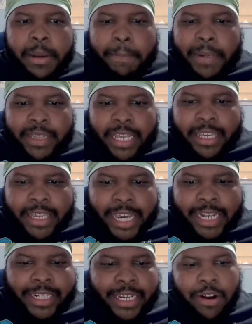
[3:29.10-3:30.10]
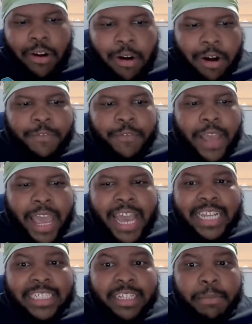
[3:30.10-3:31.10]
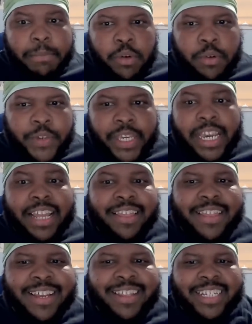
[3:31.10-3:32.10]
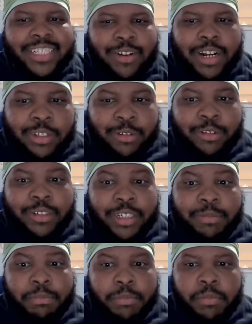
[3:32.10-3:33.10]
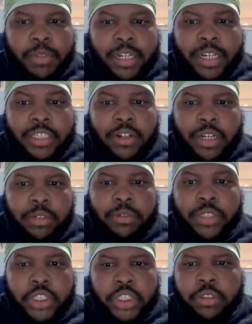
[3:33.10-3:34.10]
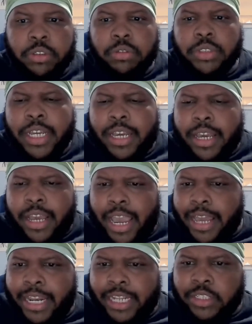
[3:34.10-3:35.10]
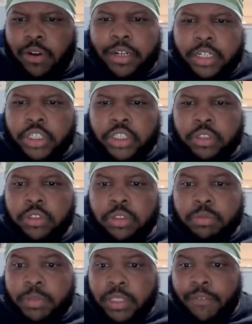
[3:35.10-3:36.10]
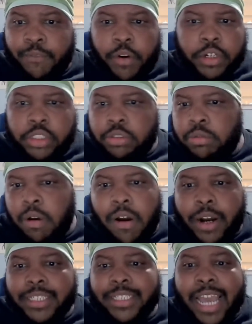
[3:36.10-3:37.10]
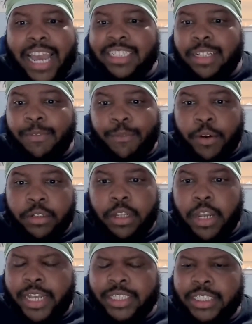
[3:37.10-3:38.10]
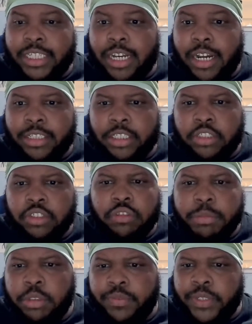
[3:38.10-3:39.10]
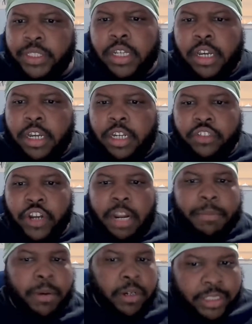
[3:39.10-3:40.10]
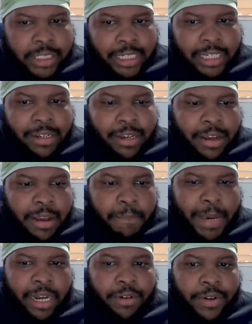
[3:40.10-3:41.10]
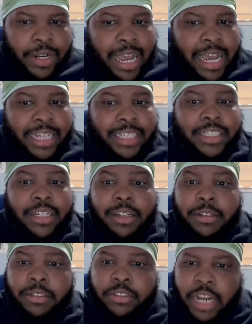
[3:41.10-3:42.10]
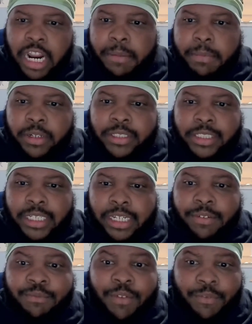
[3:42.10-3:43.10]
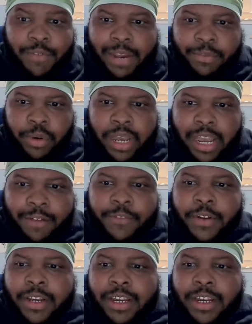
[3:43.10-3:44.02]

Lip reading: but they kicked it off as a movie, and then they started doing the shows, and they started the shows with the first two arcs as the two movies, Dragon Ball Z Battle of Gods, Dragon Ball Z Revival F,